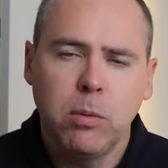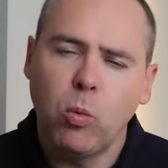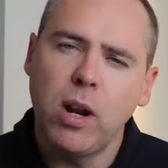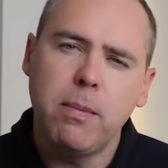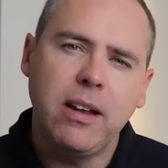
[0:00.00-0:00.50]
but
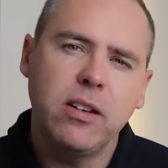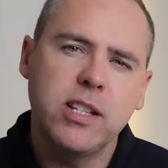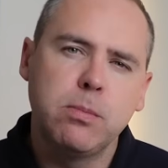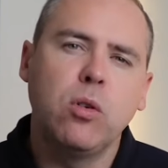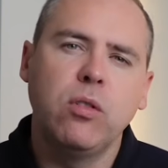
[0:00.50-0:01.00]
what about the
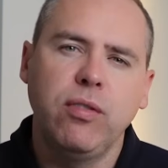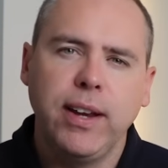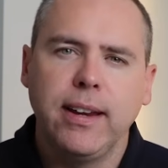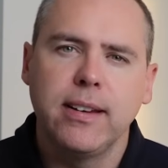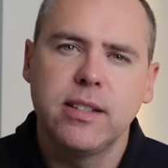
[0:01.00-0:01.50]
small
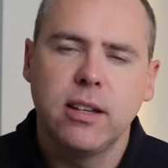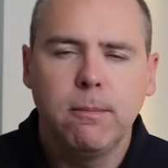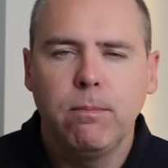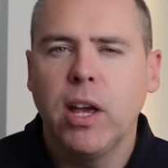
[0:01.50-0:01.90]
things?